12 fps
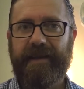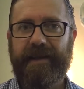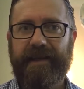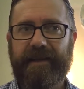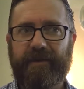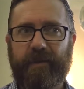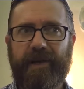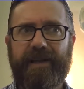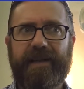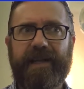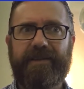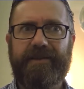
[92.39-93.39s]
And
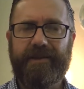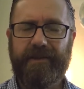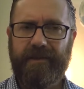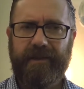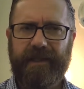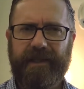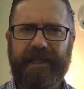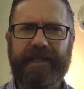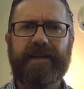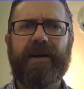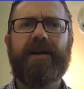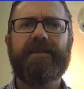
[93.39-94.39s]
when they do, it
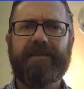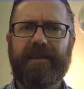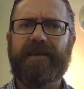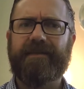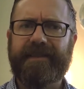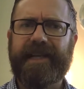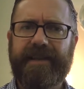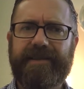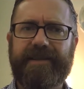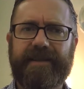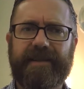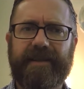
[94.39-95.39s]
can cause a lot of
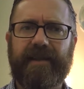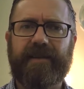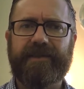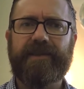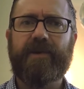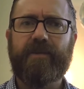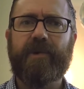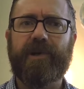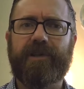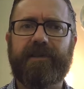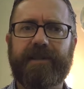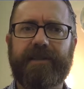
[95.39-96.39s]
tension, a lot of
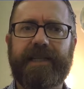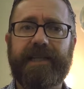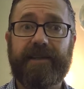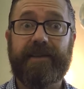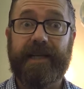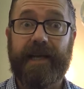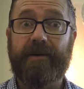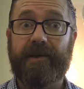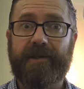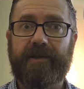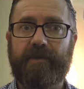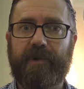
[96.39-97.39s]
turmoil, inner and outer
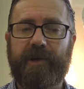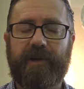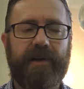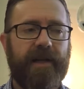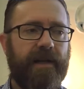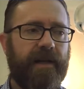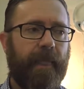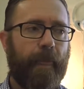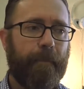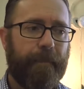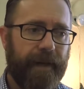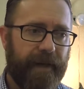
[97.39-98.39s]
turmoil.
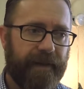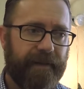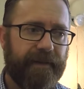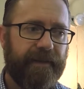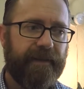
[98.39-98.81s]
But